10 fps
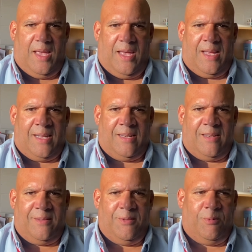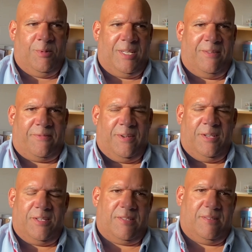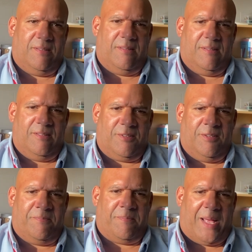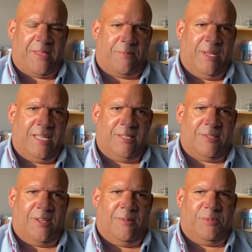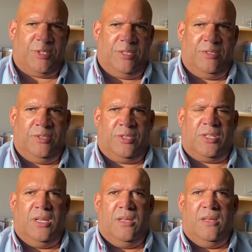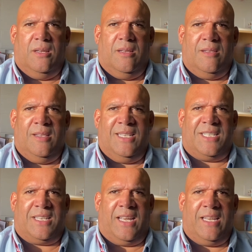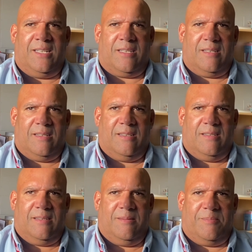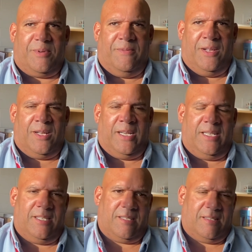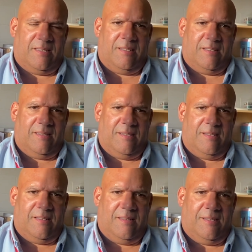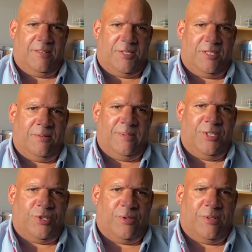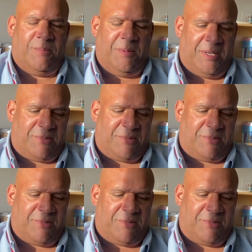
and all the different sort of pathways and options that the state provides to ensure the public's